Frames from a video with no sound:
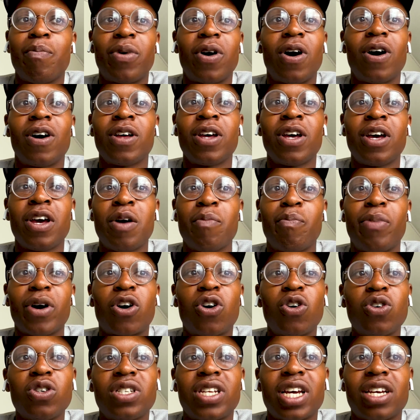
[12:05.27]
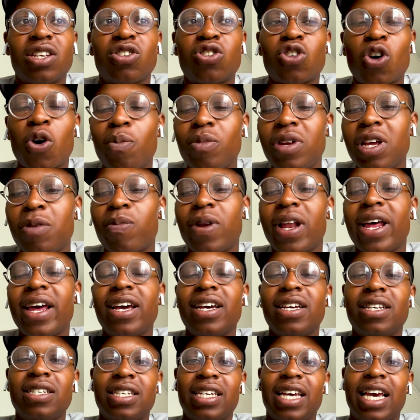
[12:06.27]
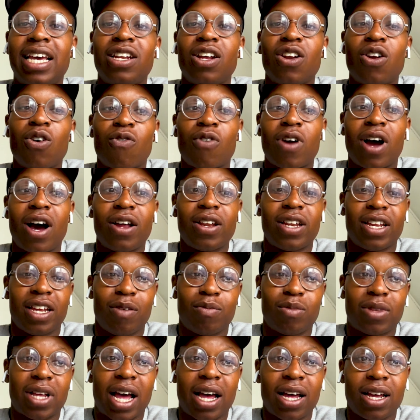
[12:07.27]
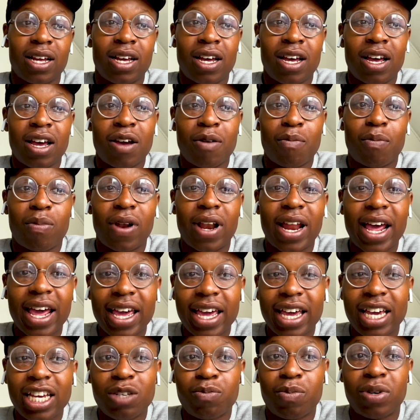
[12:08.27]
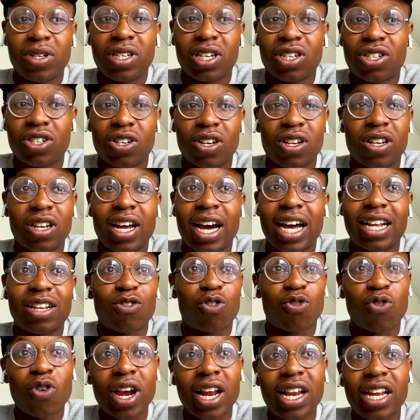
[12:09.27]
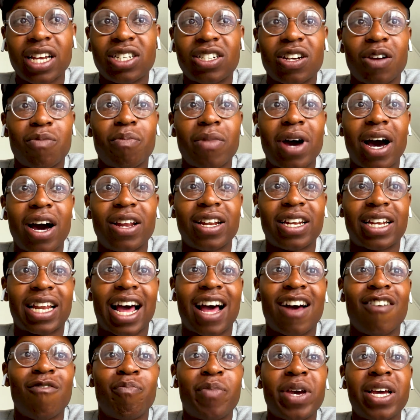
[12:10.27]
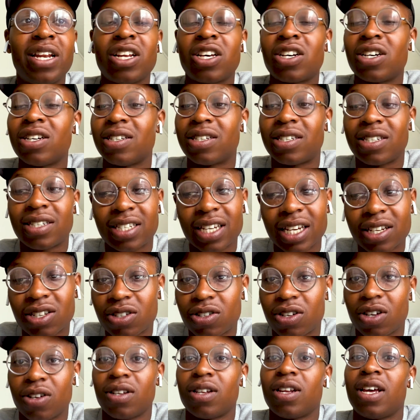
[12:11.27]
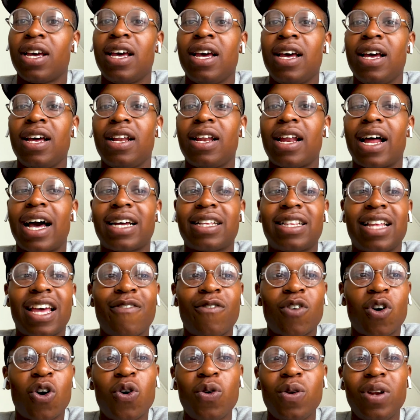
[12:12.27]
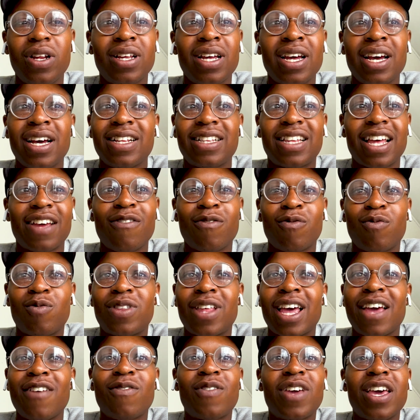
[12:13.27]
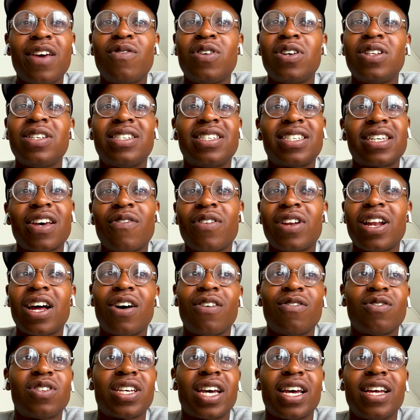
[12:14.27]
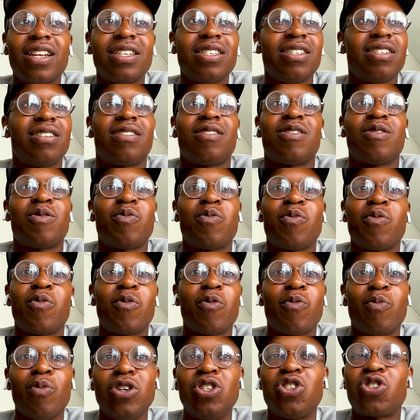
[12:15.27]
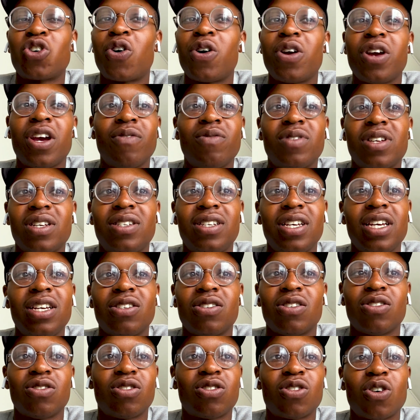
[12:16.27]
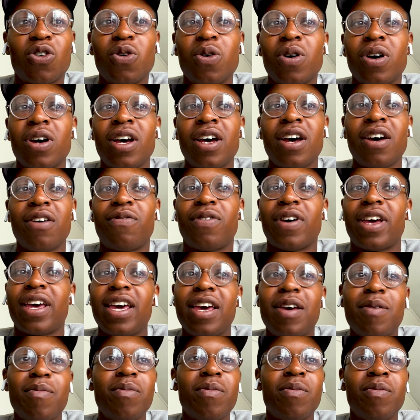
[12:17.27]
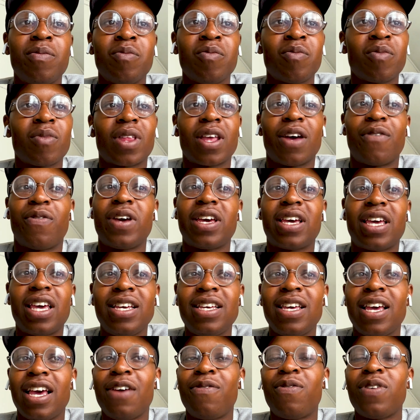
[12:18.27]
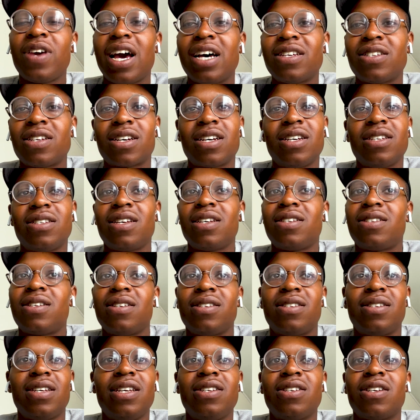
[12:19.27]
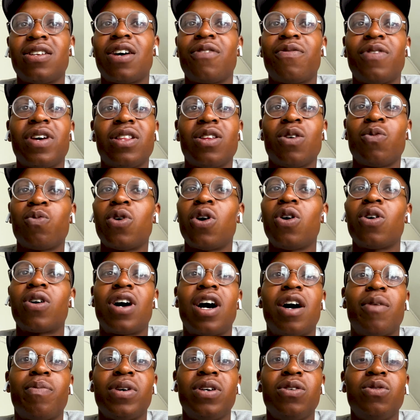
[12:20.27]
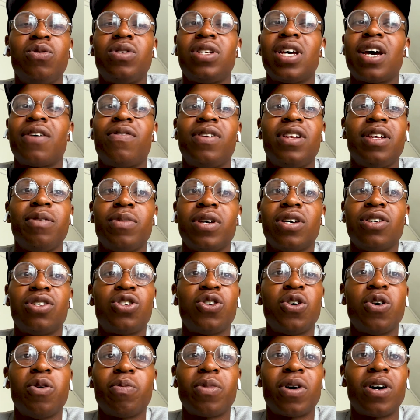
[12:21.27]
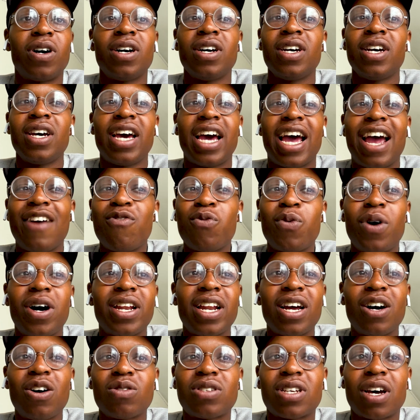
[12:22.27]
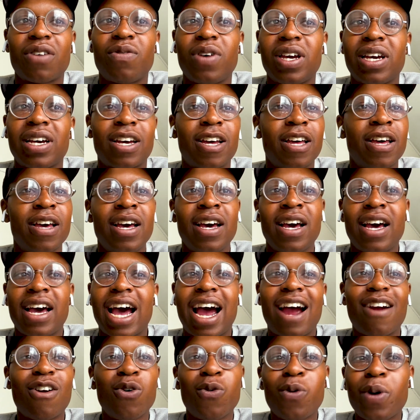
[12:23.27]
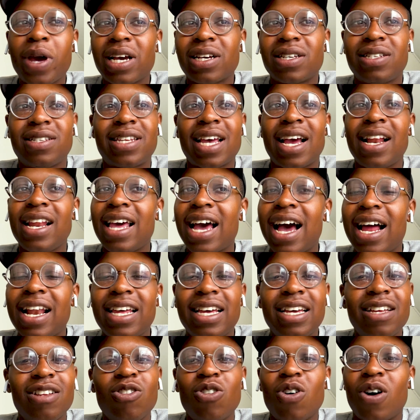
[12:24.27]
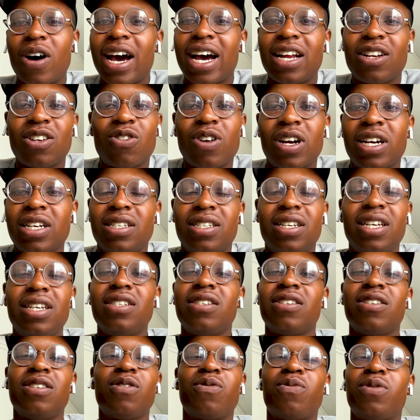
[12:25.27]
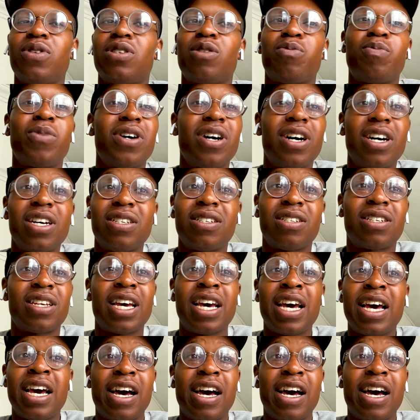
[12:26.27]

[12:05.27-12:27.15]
But because there's so many players in and around him that play his position, like Grealish and Mount, that have been consistent. Like they've given 7 out of 10s majority of the season. So for him, I think if he has a consistent season, I think the World Cup he will definitely be assured. But everyone else, I think Harry Winks, Dele Alli, not had great seasons for Spurs.